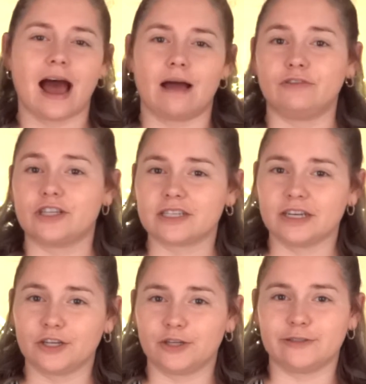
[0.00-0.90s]
I'm just
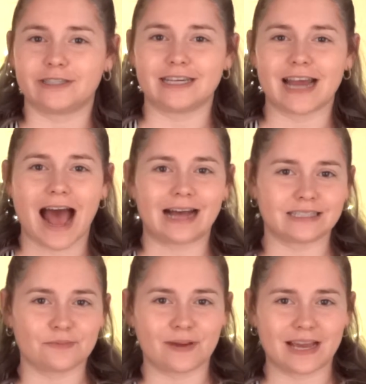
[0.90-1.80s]
gonna use it
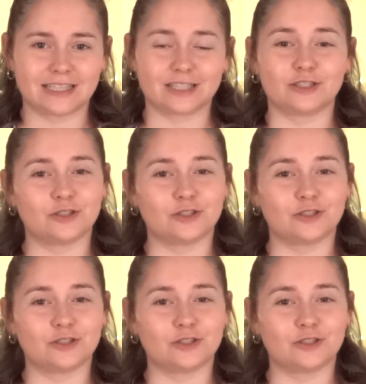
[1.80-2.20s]
as a base